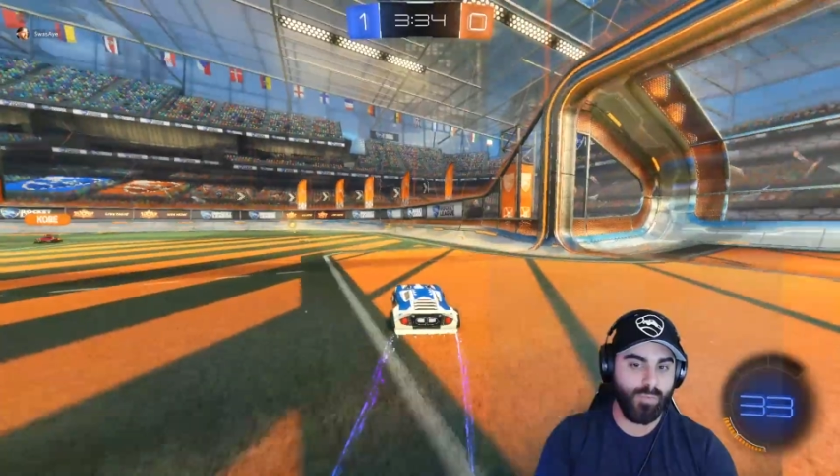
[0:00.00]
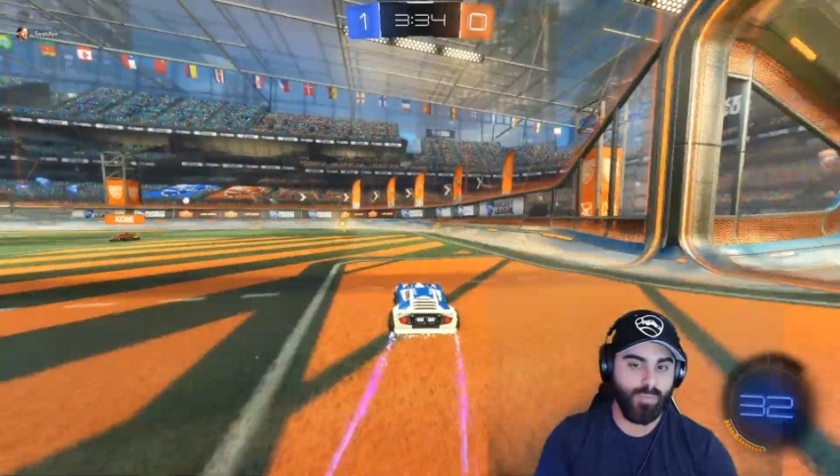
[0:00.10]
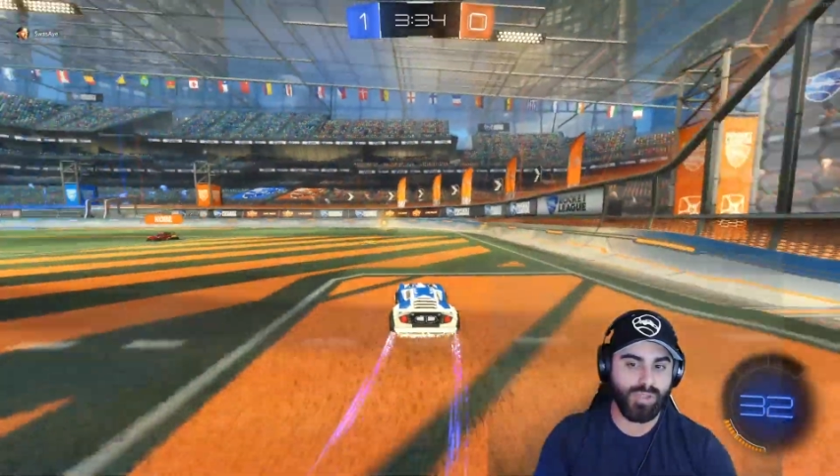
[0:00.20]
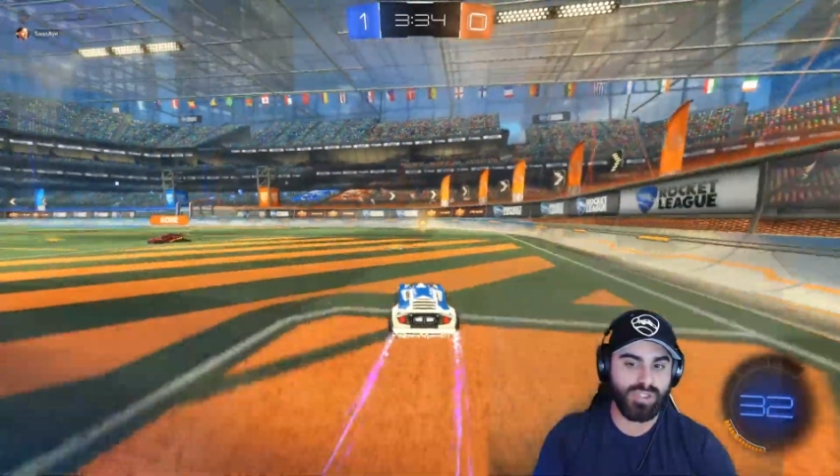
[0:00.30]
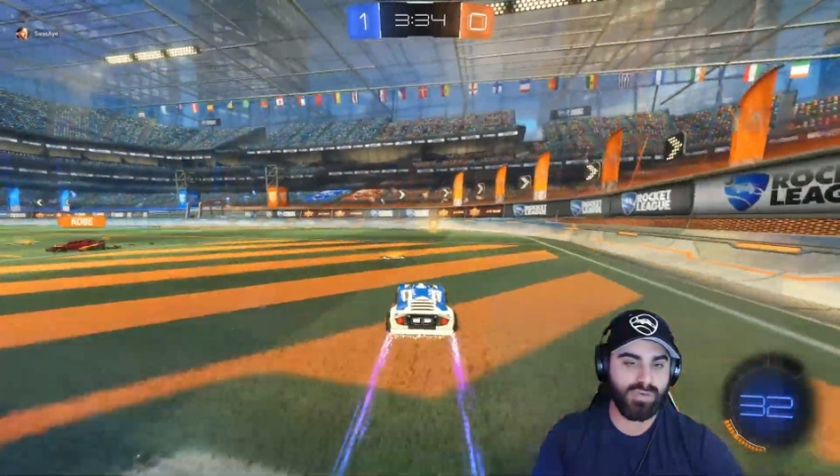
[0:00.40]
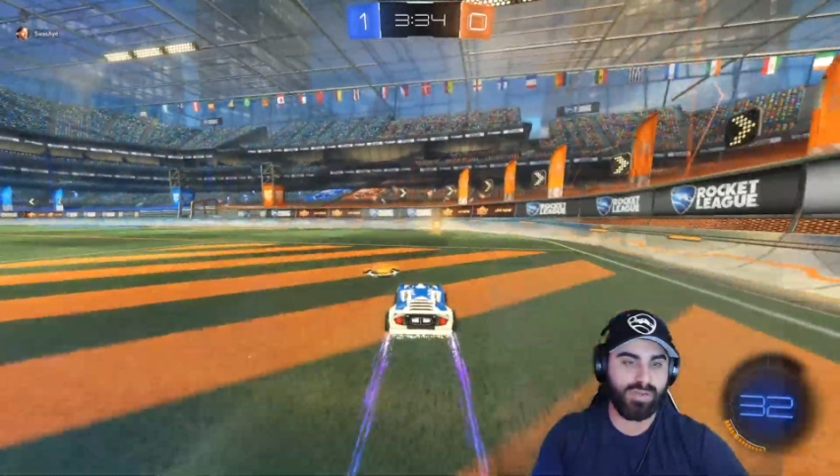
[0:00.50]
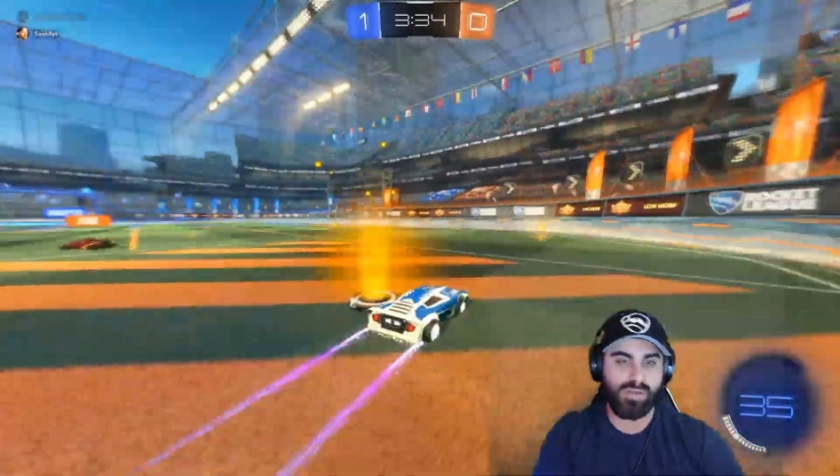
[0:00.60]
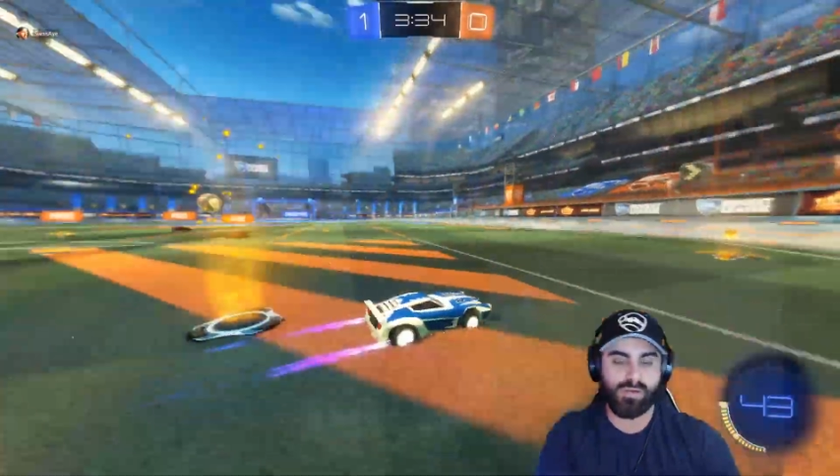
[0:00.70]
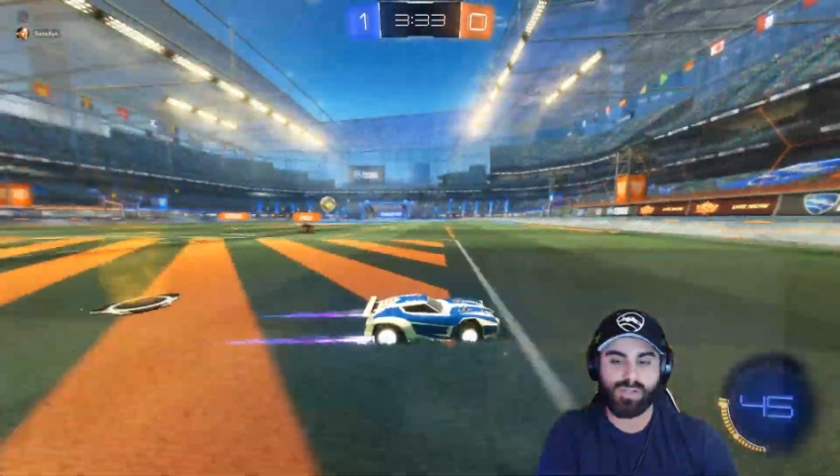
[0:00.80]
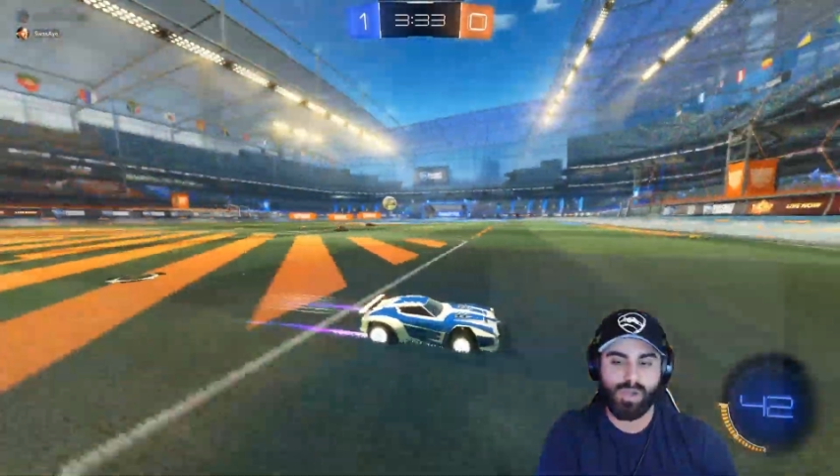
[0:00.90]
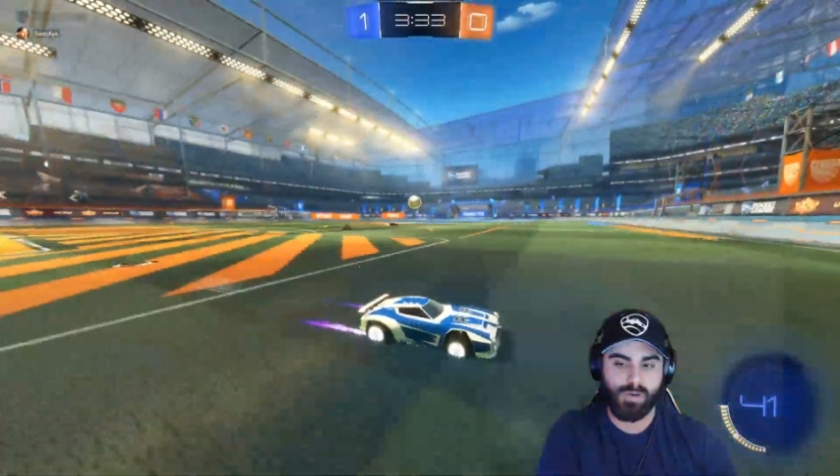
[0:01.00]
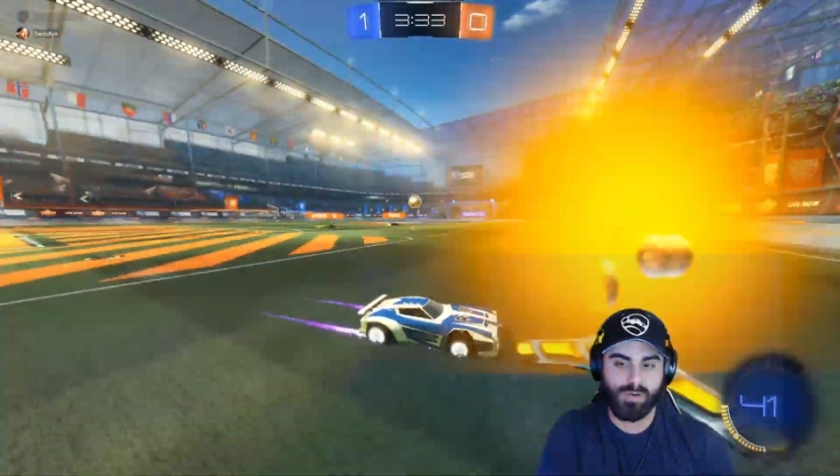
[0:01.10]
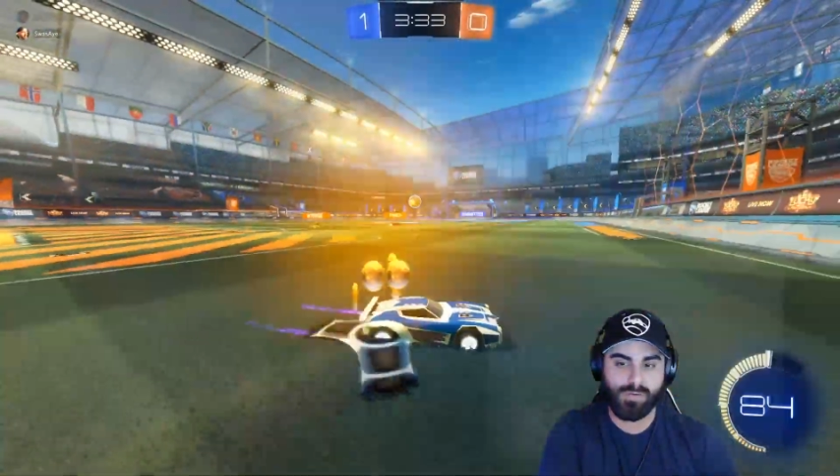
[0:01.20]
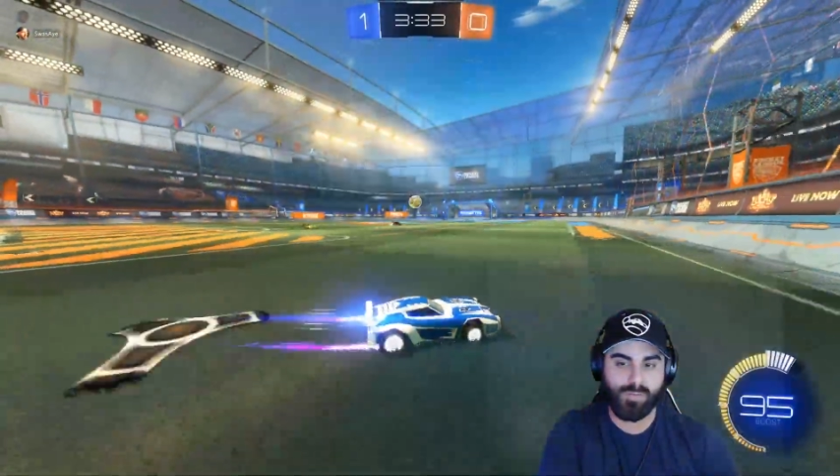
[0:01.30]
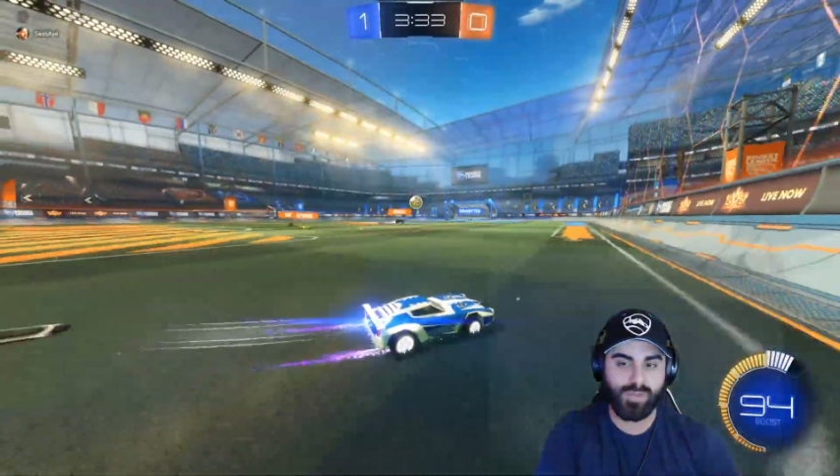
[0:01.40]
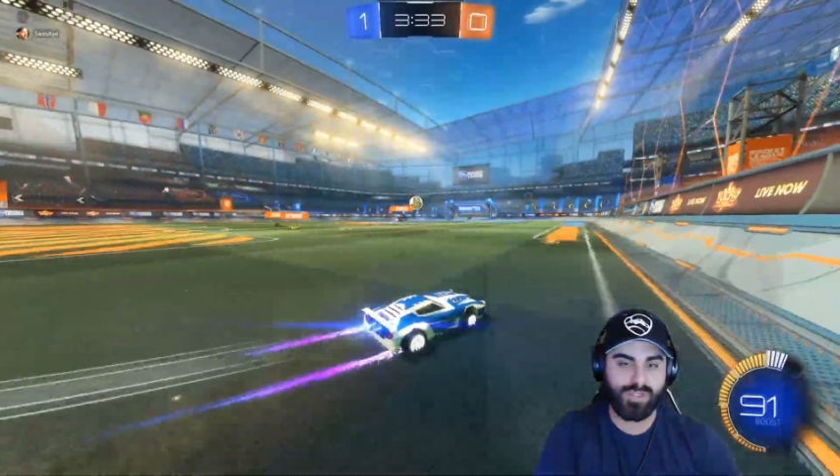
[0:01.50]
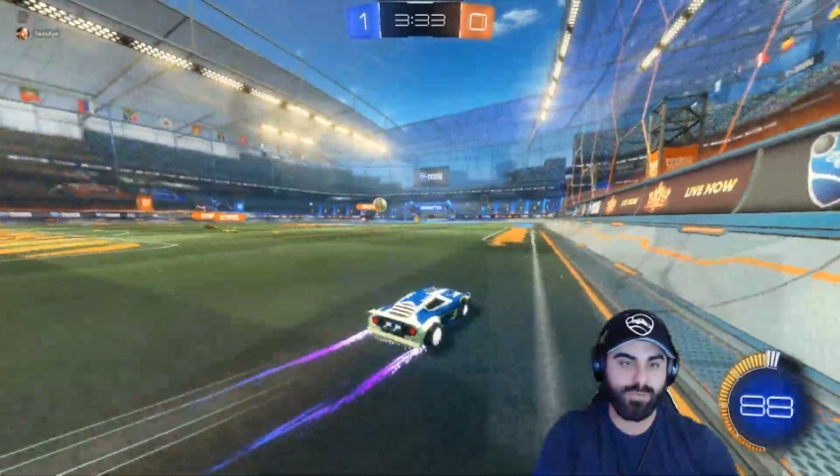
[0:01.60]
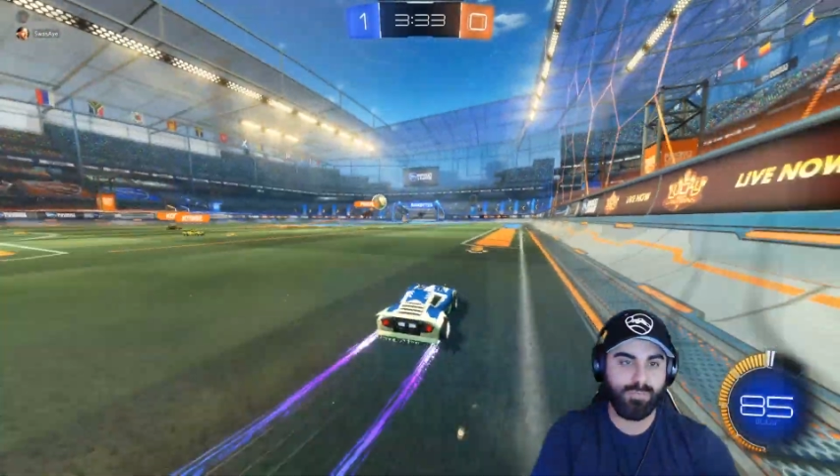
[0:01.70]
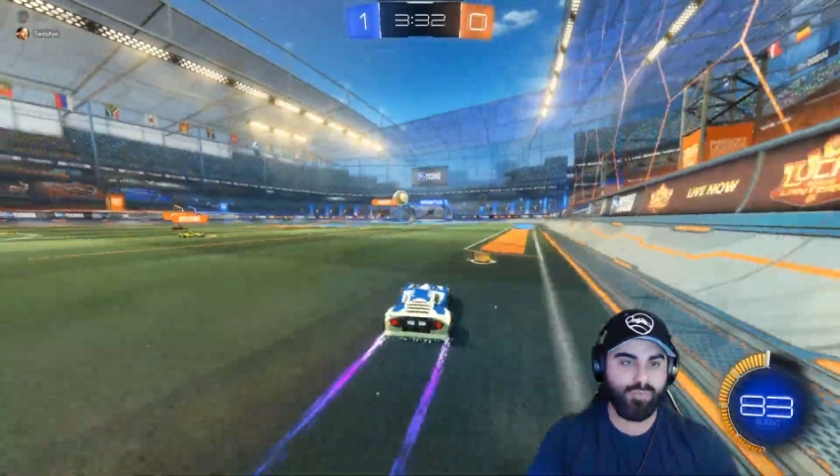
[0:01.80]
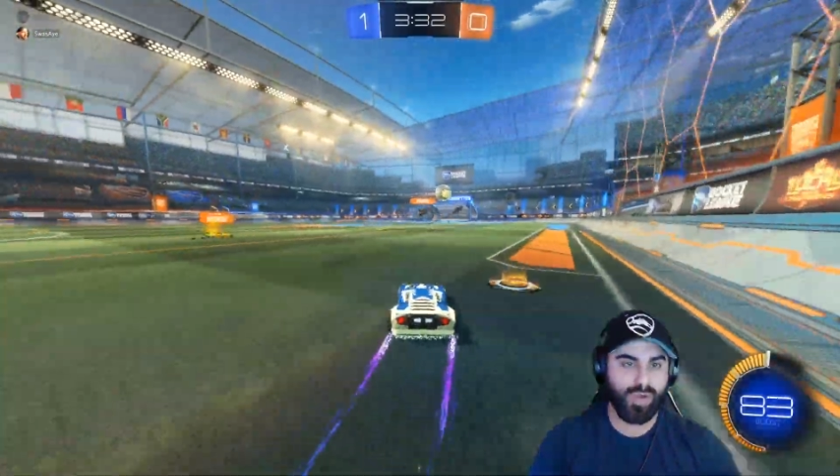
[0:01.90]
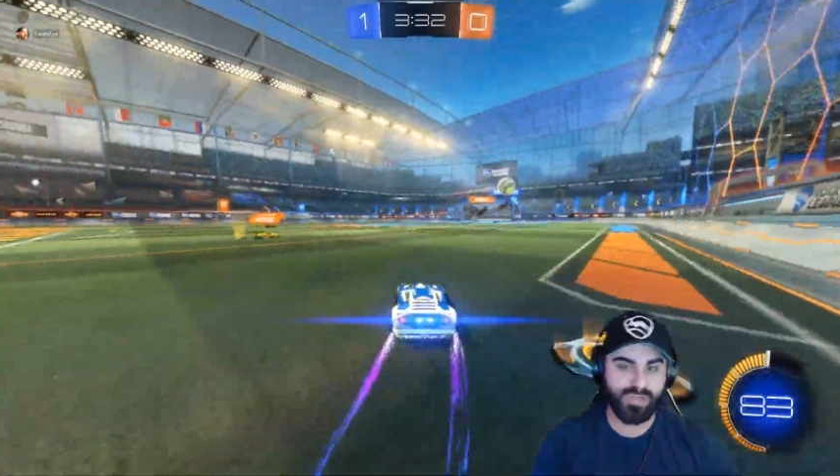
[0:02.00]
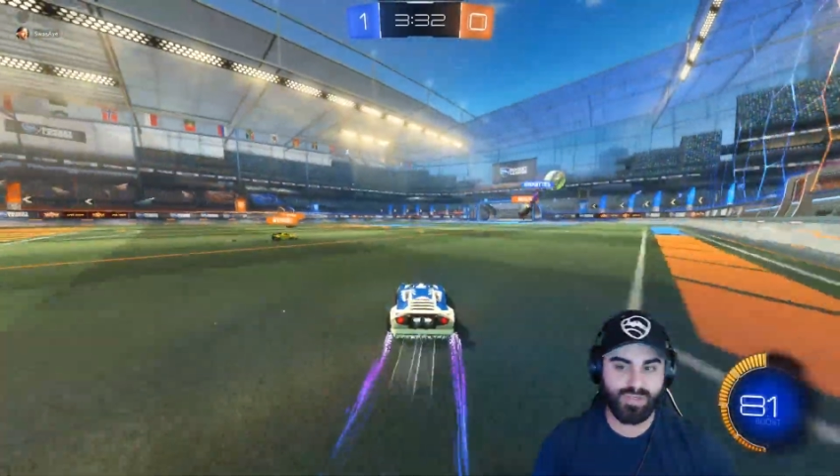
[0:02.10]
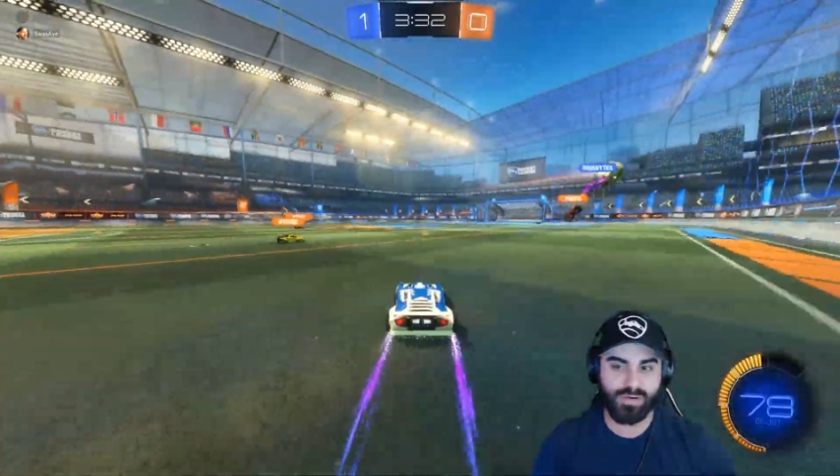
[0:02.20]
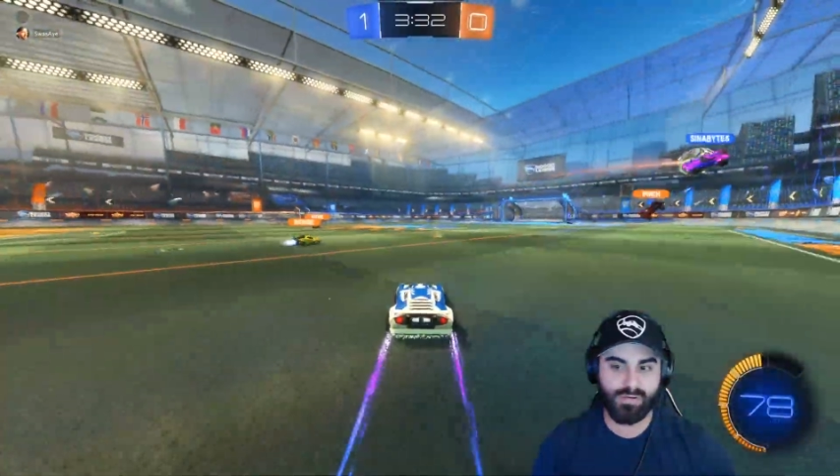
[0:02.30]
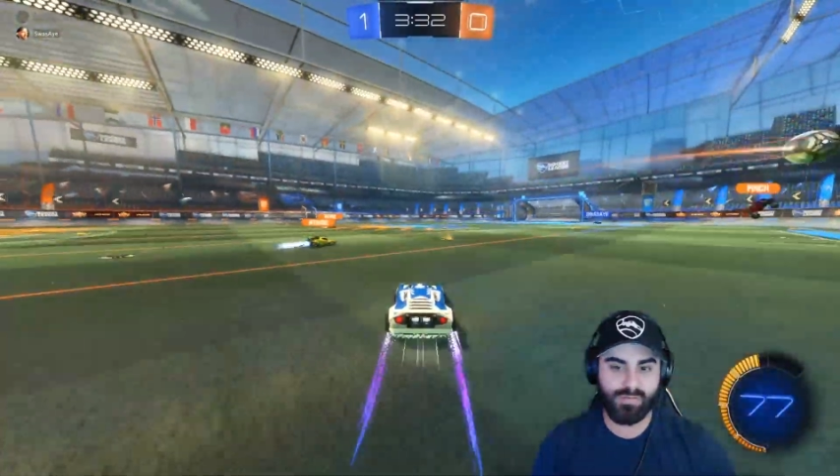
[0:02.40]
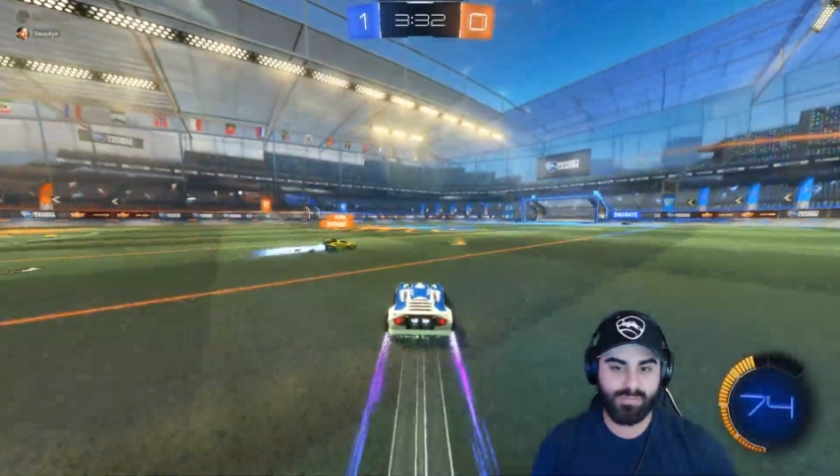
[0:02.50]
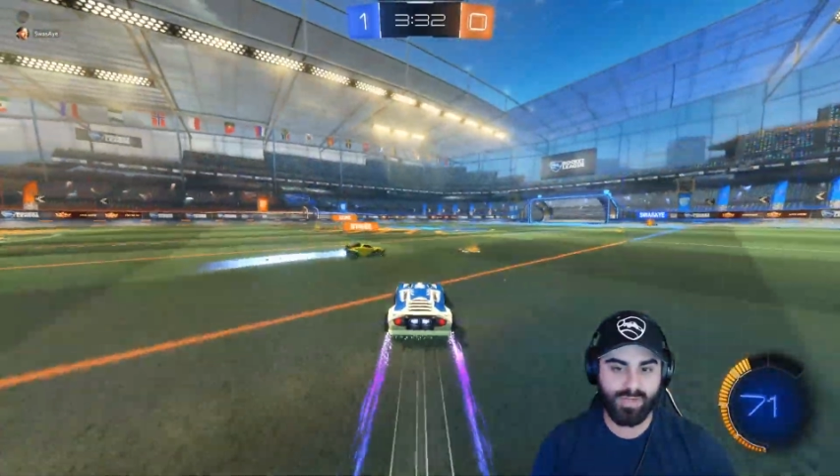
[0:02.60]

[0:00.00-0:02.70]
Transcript: would you still turn? Would you pressure?